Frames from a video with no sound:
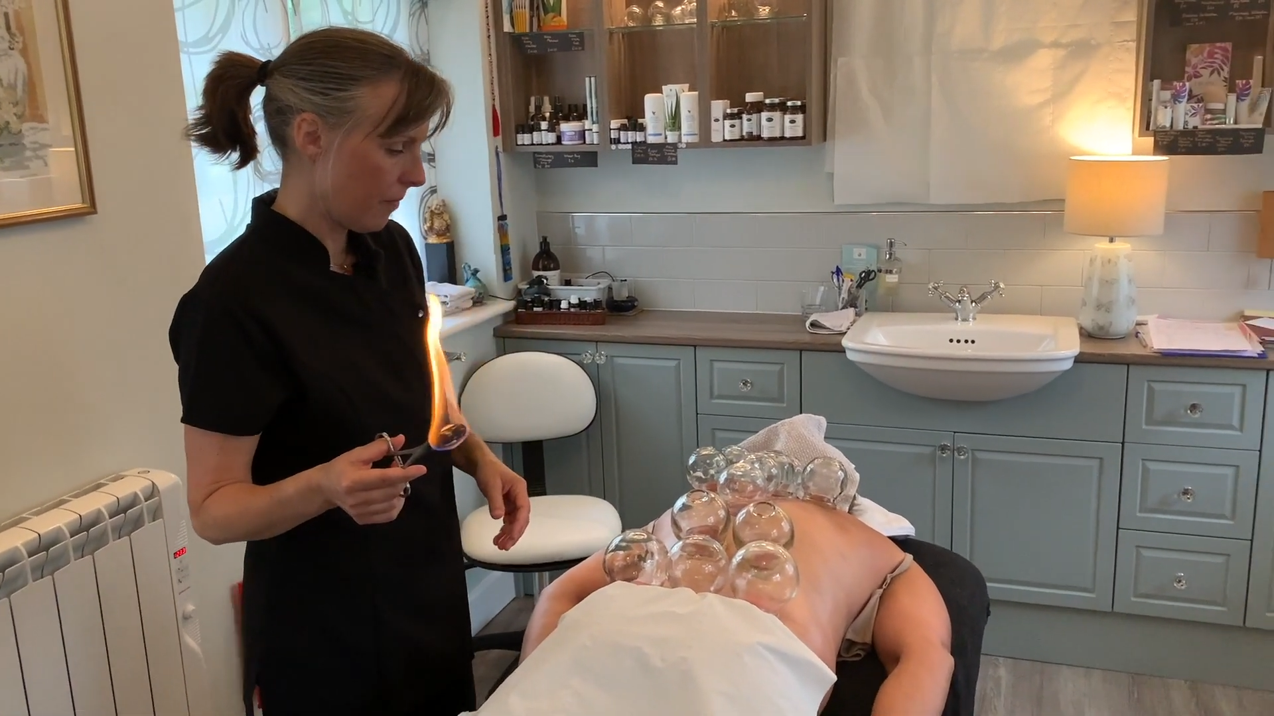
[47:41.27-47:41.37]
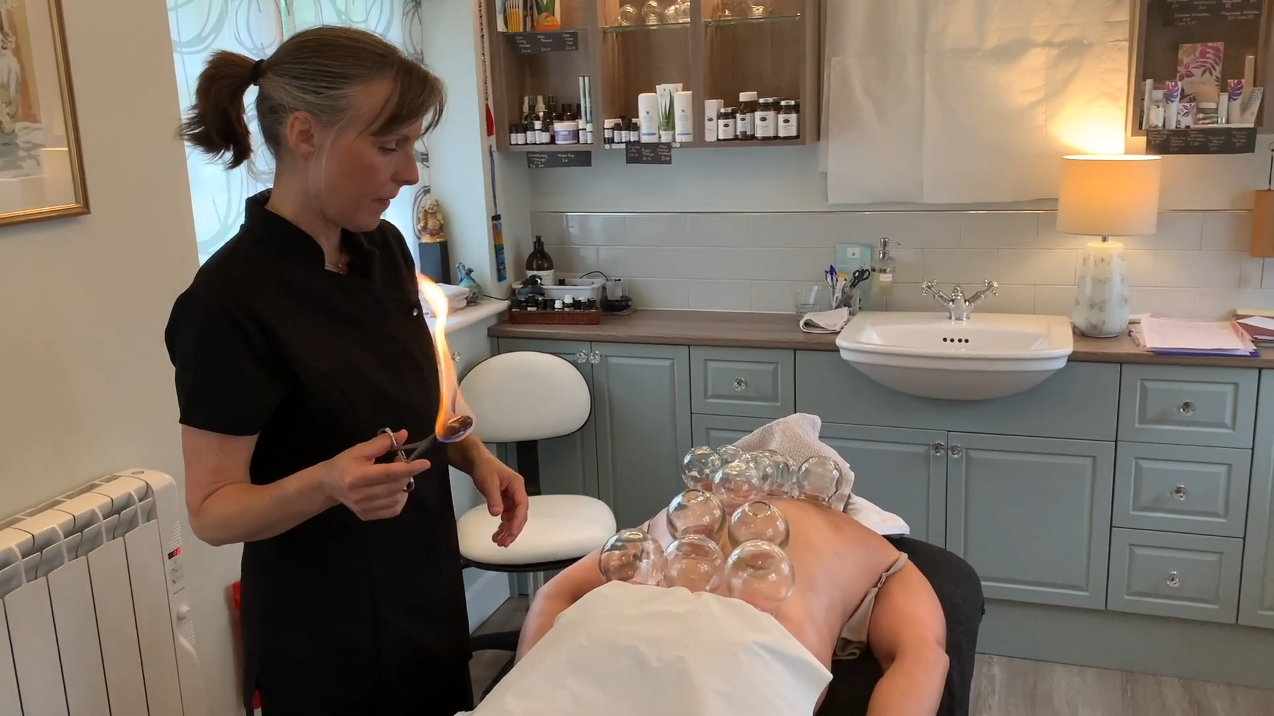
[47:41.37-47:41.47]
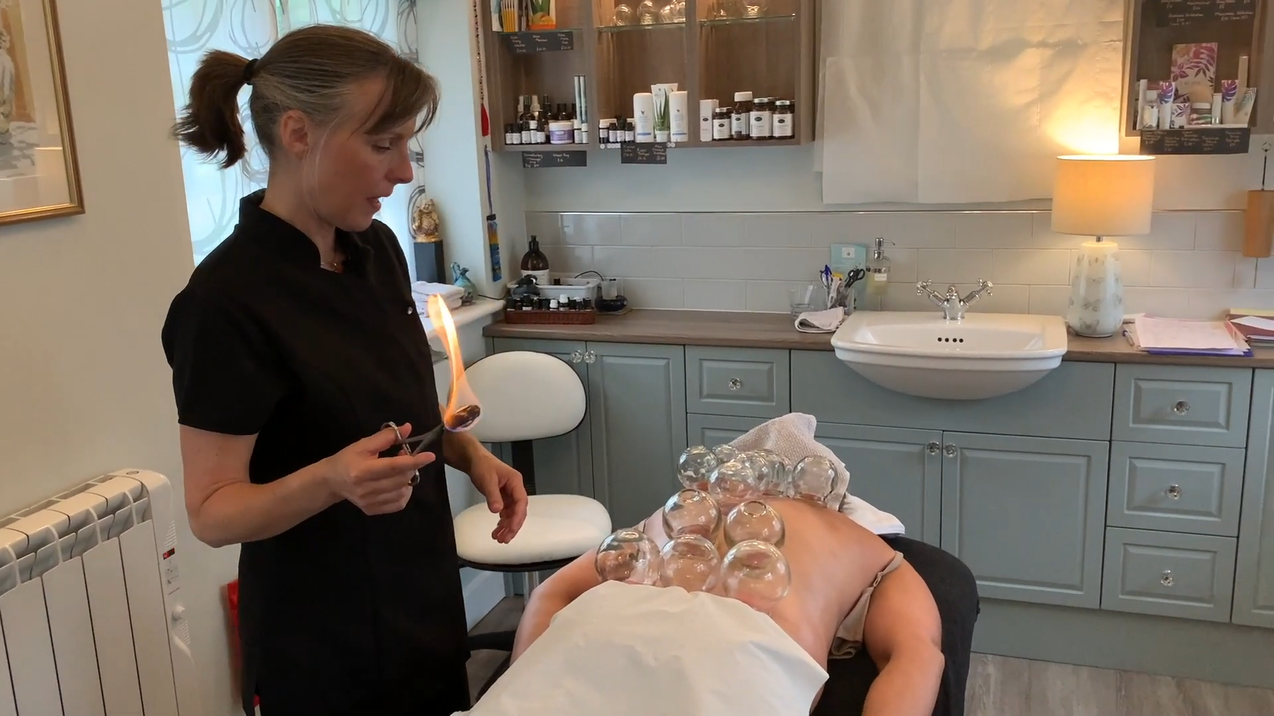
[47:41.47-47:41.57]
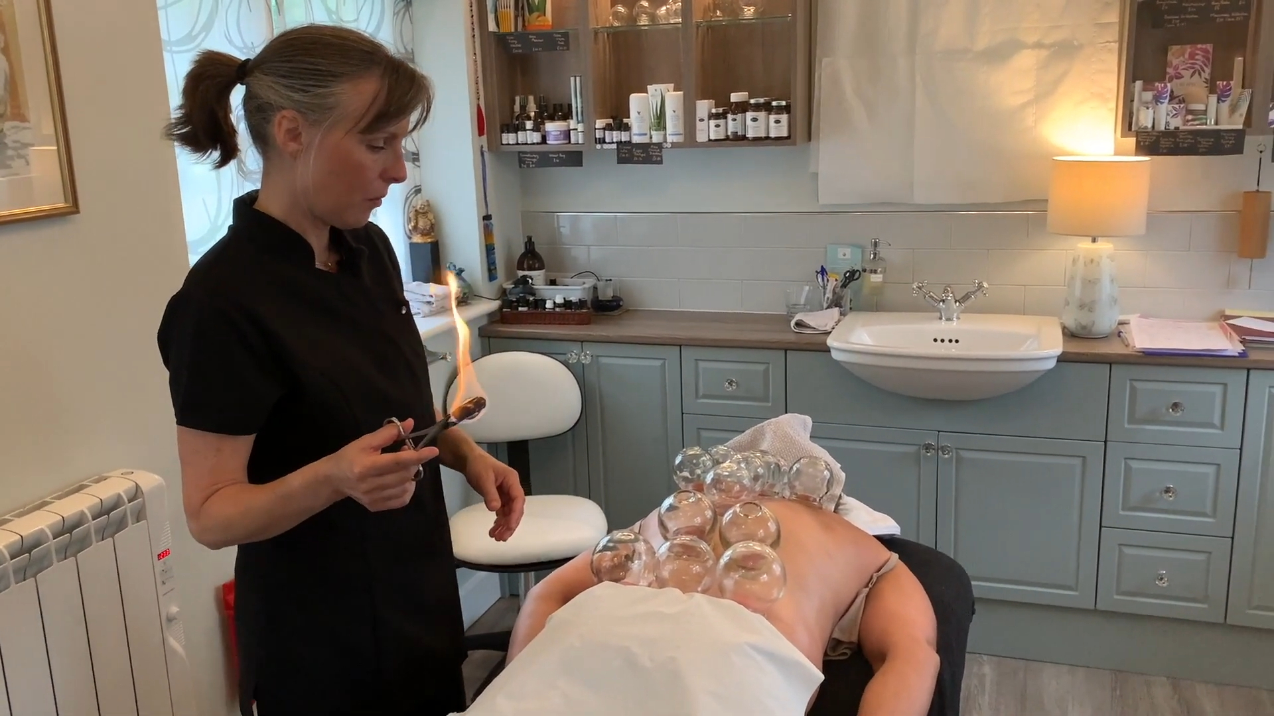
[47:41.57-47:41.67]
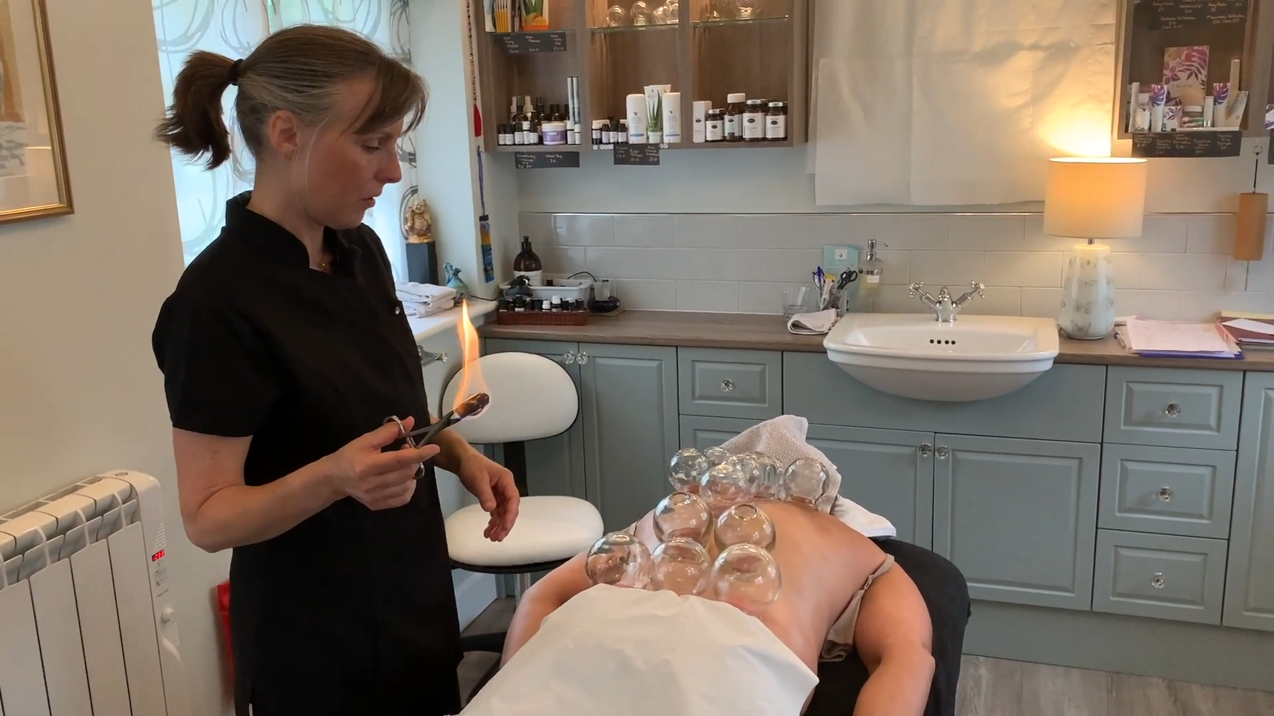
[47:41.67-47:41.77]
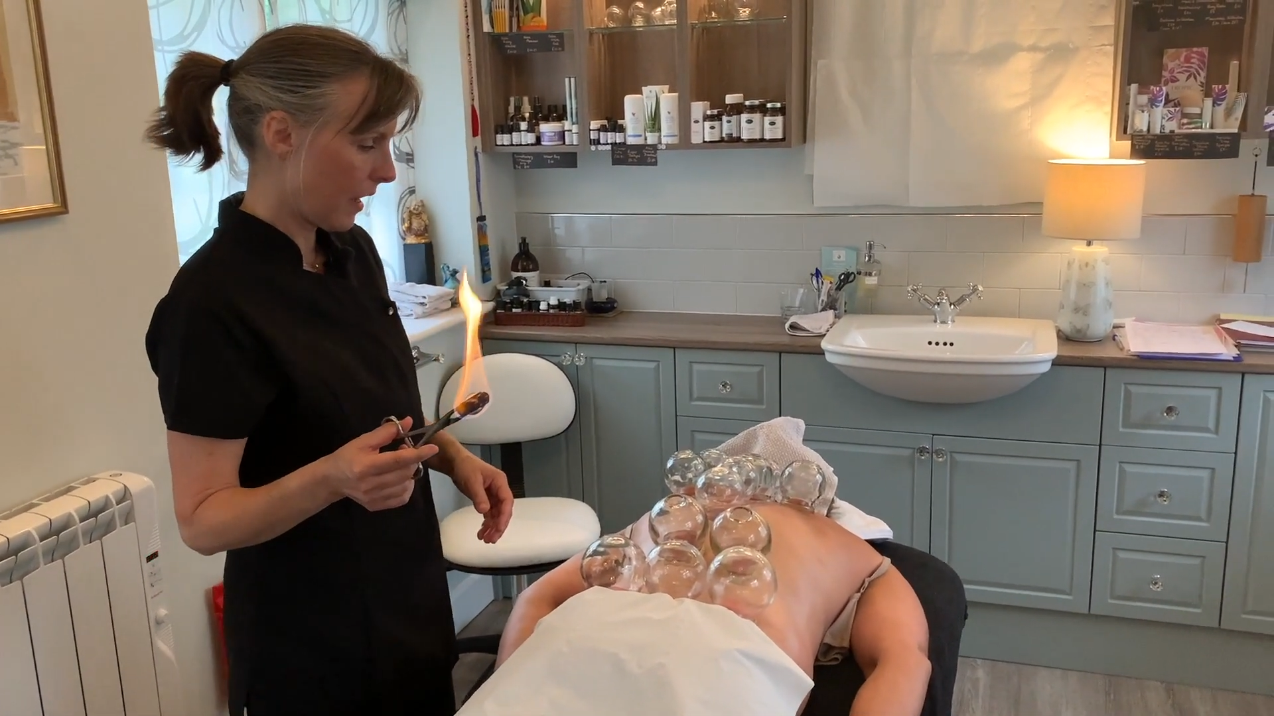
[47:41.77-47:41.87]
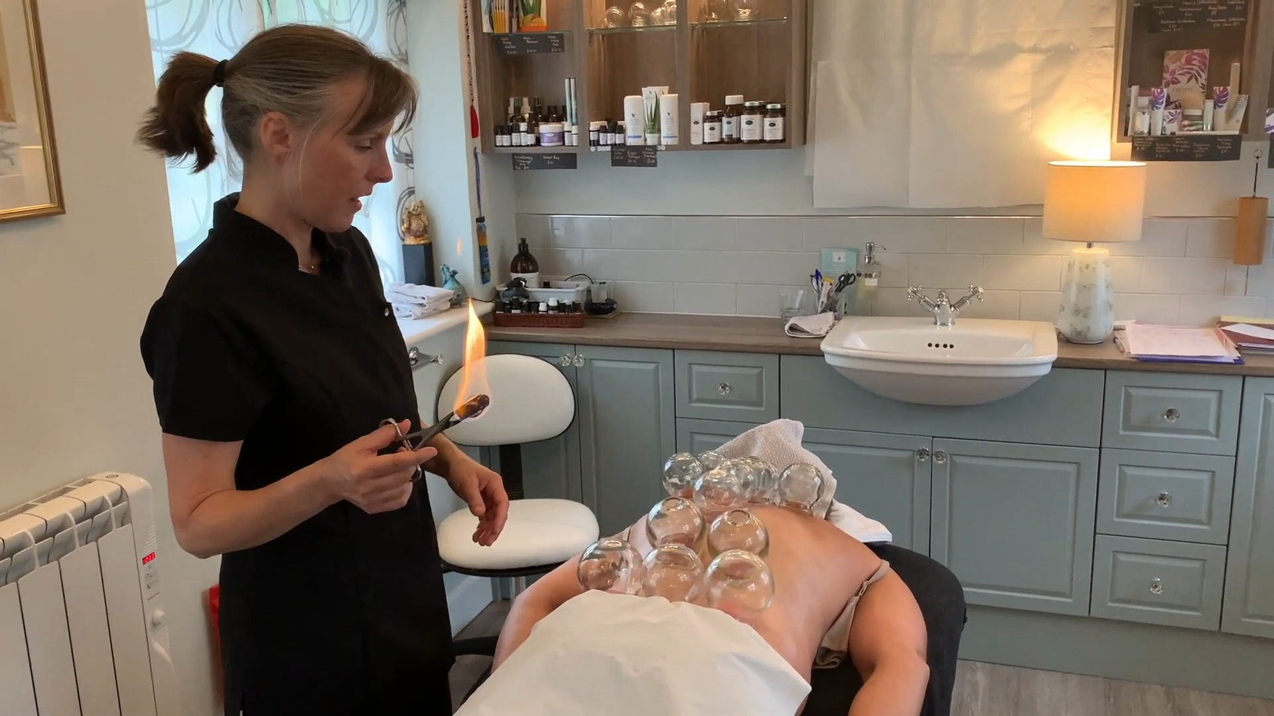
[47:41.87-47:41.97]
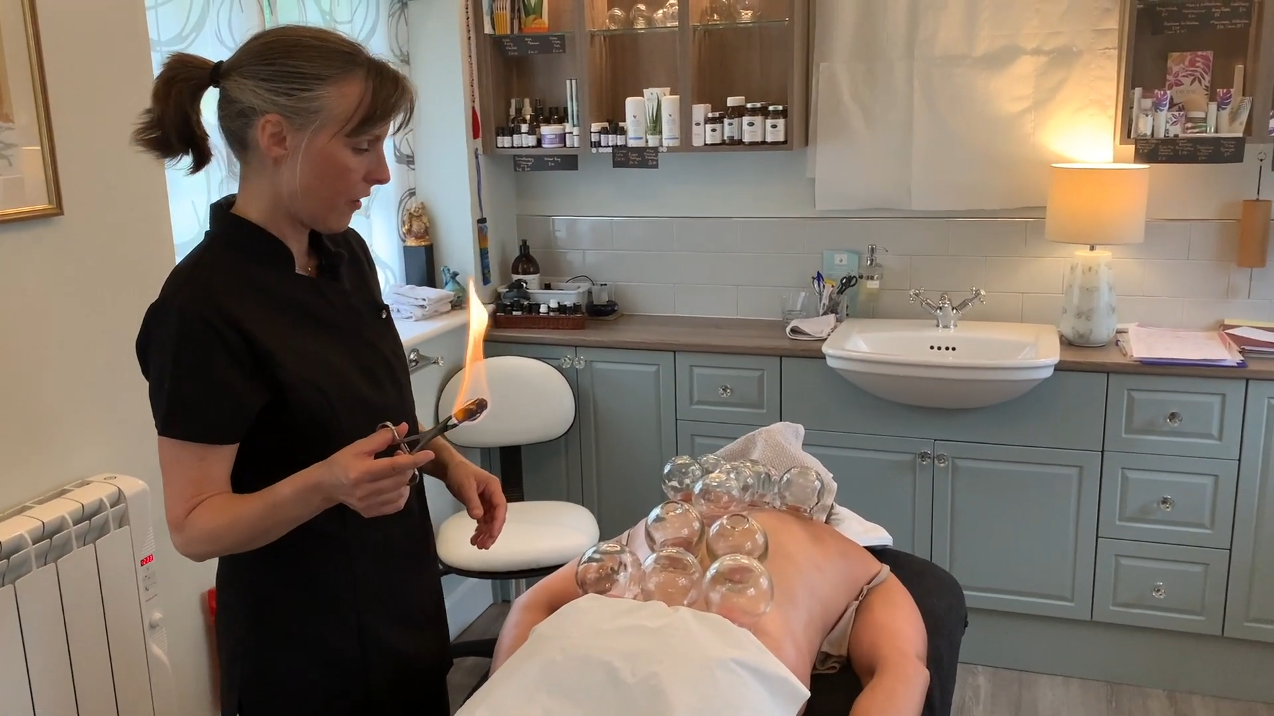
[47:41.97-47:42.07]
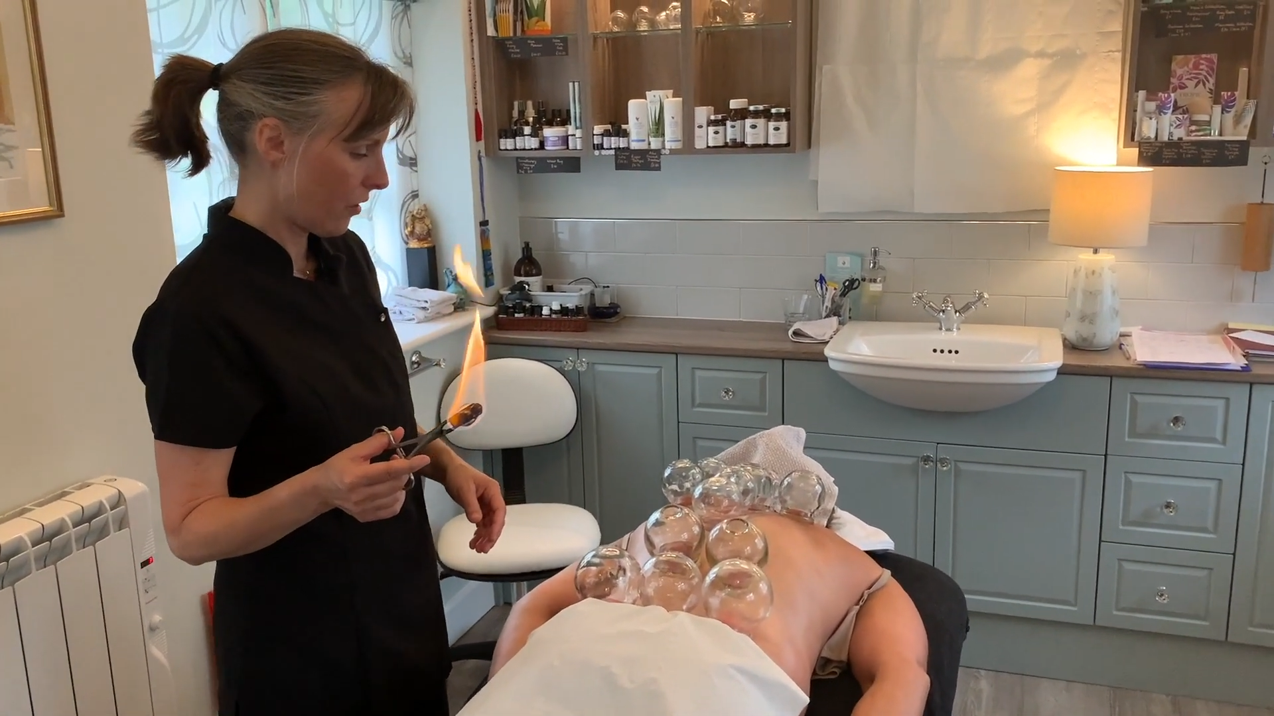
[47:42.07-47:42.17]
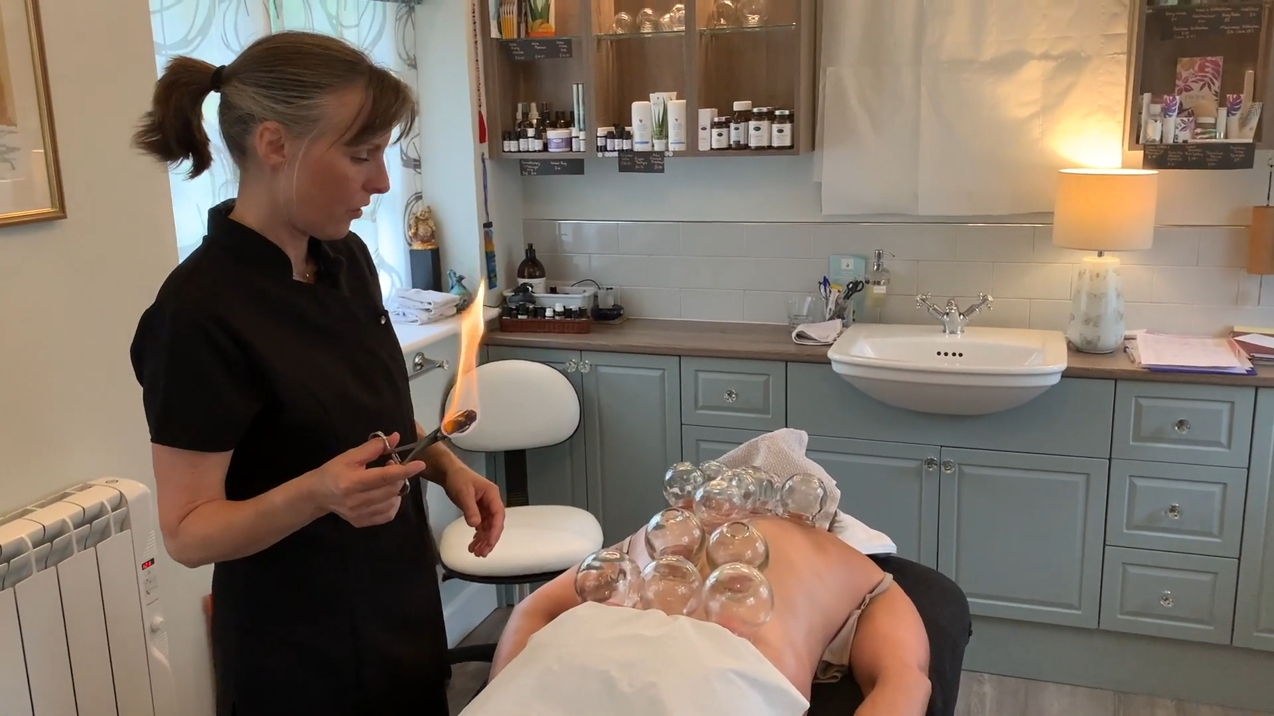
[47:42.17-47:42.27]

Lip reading: They will carry on